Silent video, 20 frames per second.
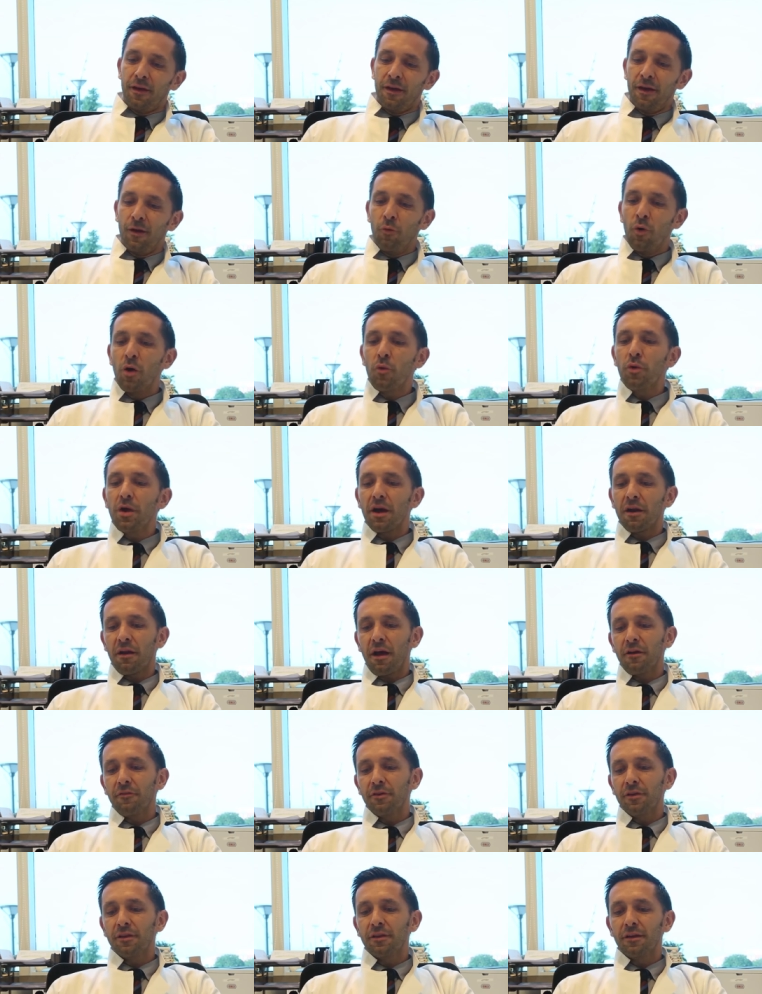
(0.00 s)
Uh, when we
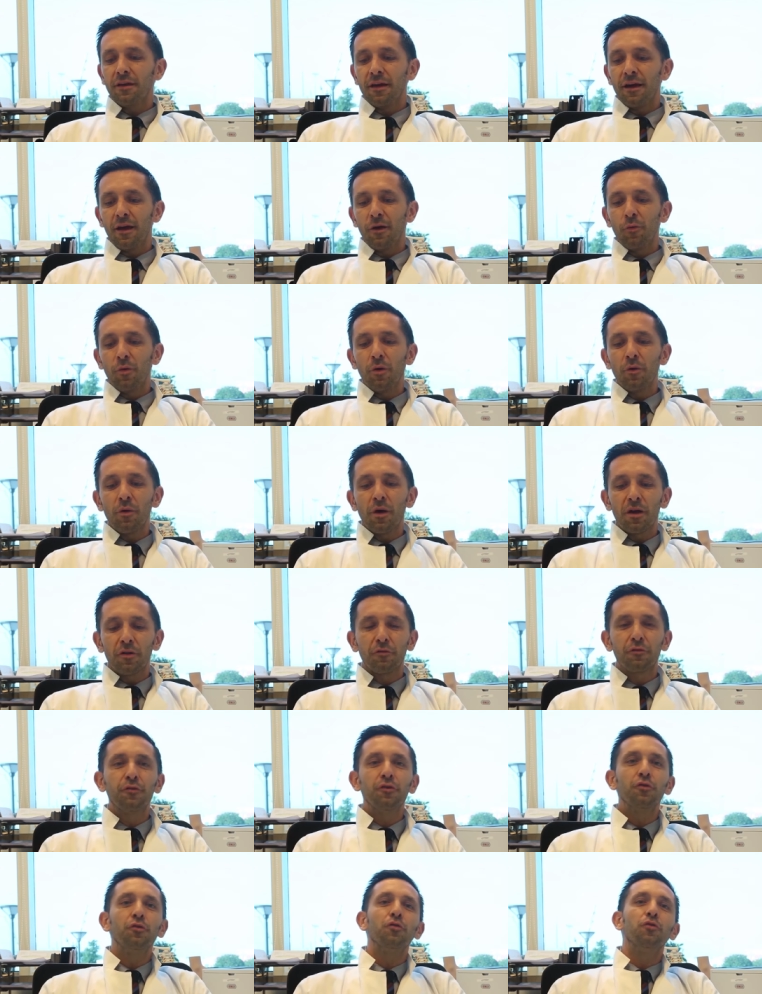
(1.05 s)
arrived, and uh, we were
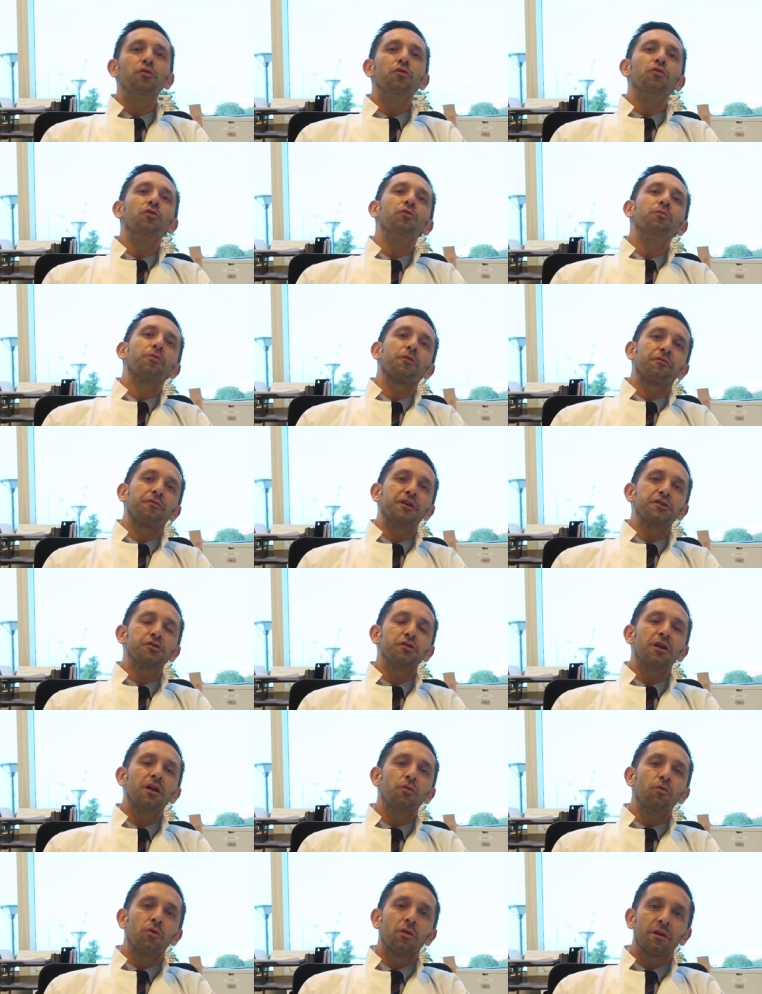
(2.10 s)
few
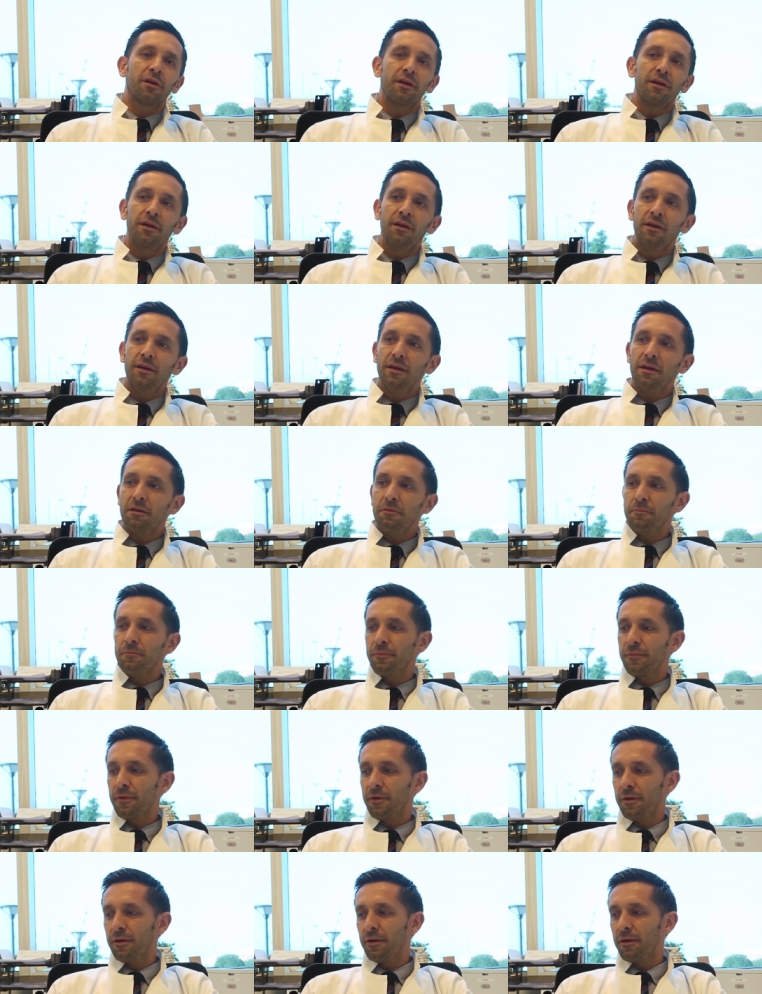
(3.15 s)
professionals working here,
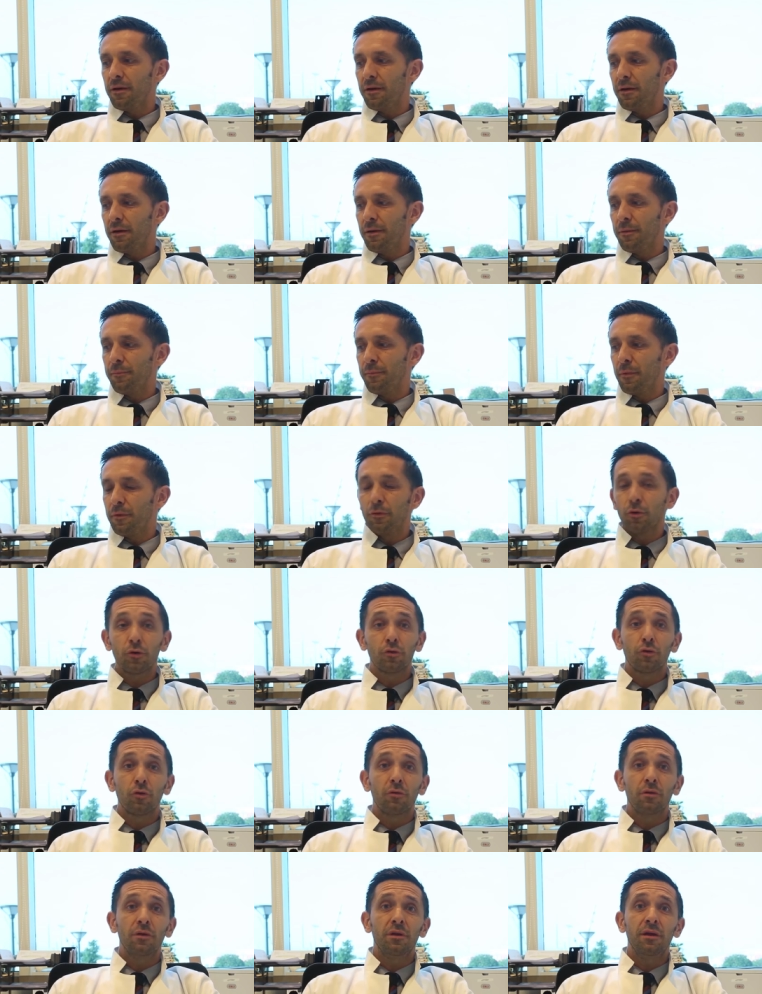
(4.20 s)
um,
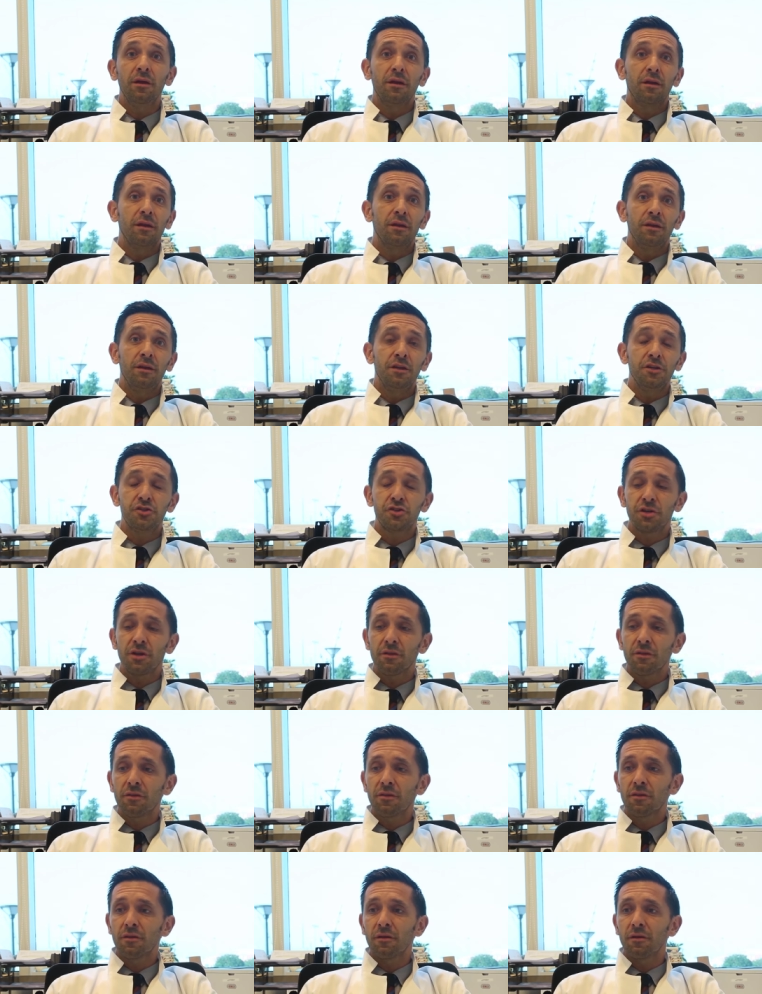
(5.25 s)
not only
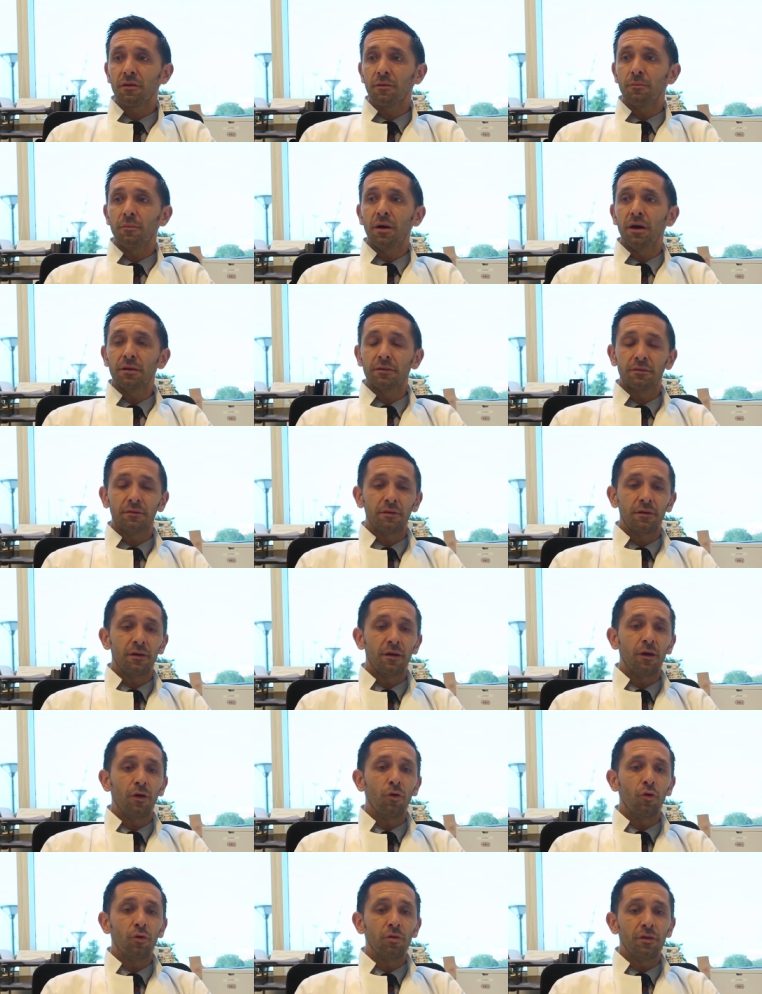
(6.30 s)
clinicians, uh, but
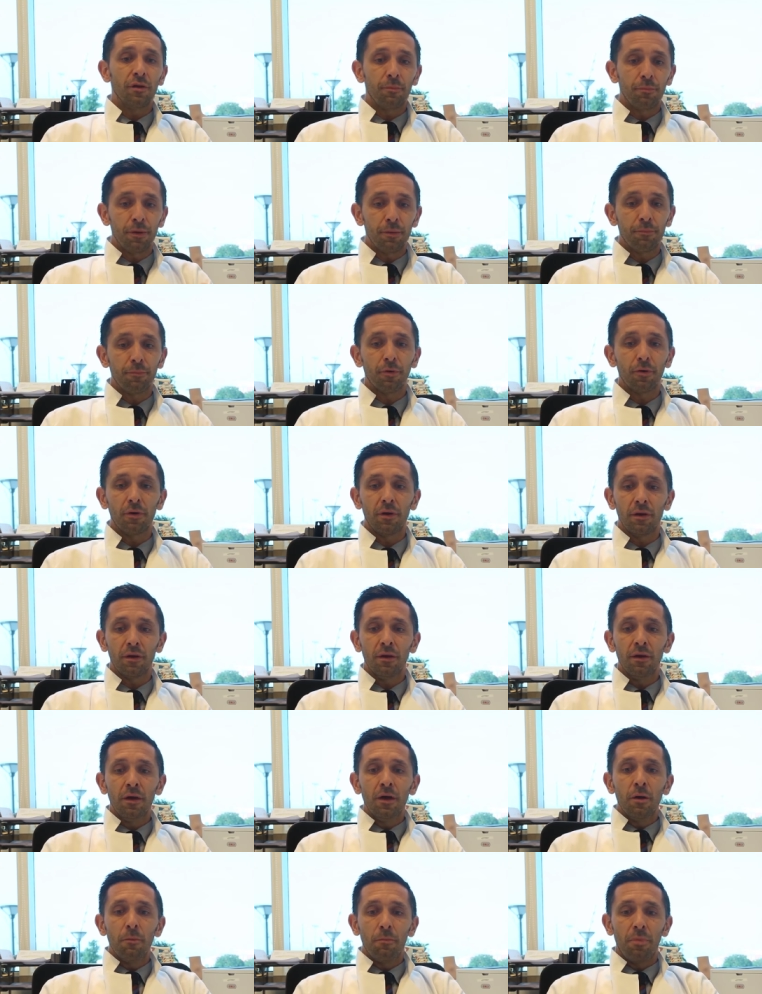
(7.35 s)
uh, all the people
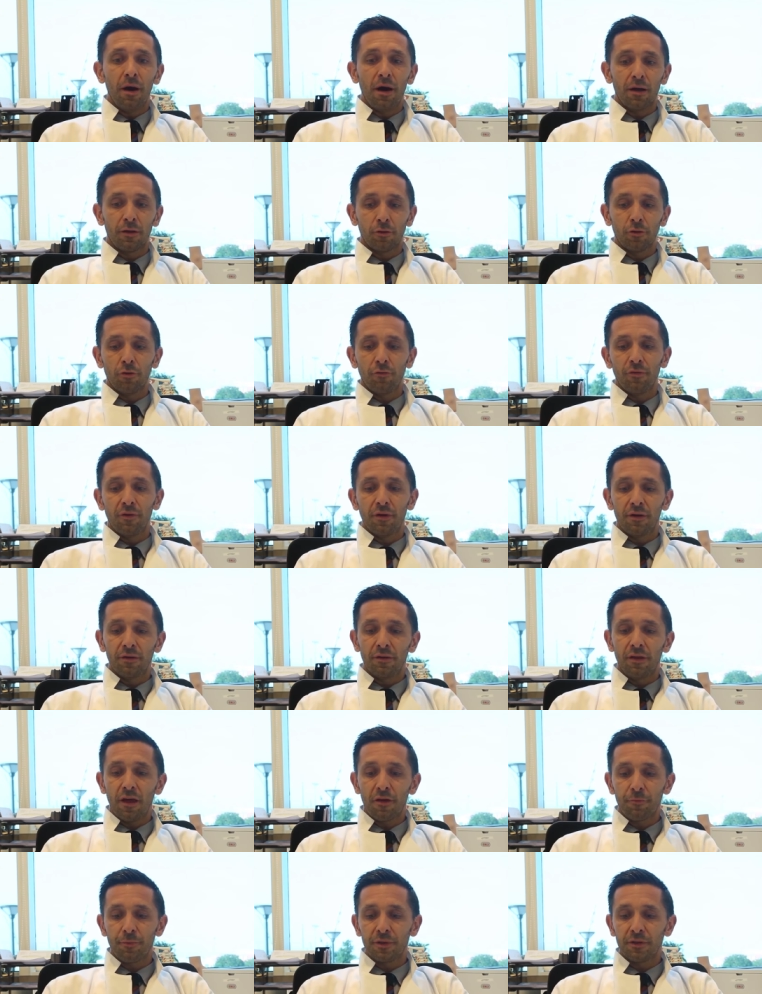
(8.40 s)
part of uh,
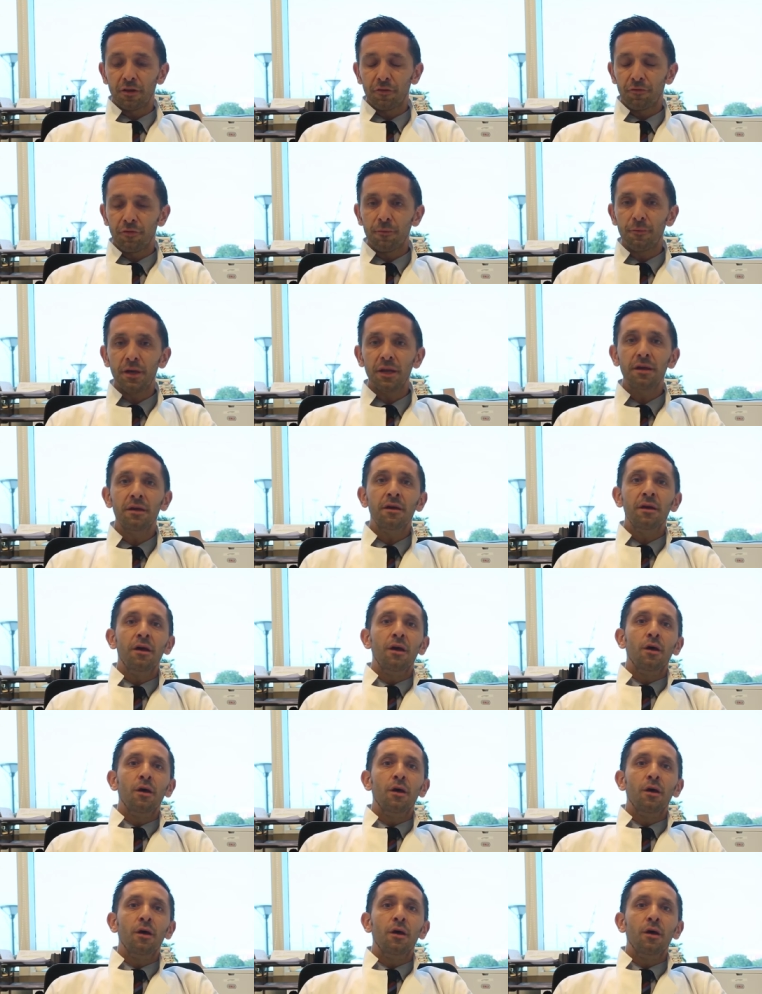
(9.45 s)
the Aspetar family,